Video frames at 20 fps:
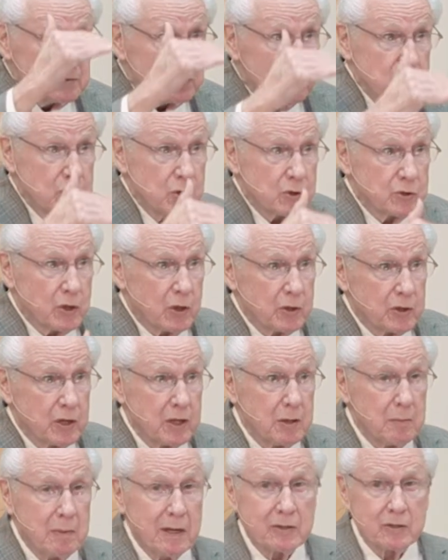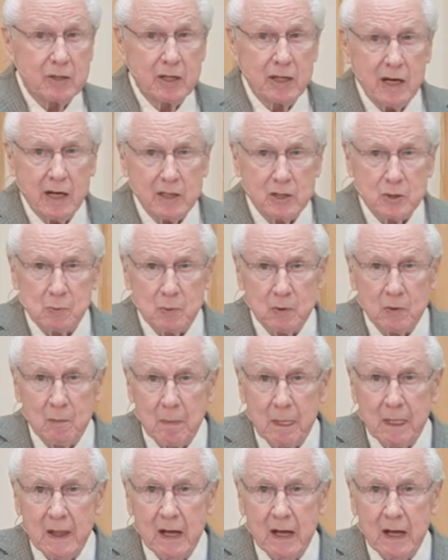when you're talking about the gospel.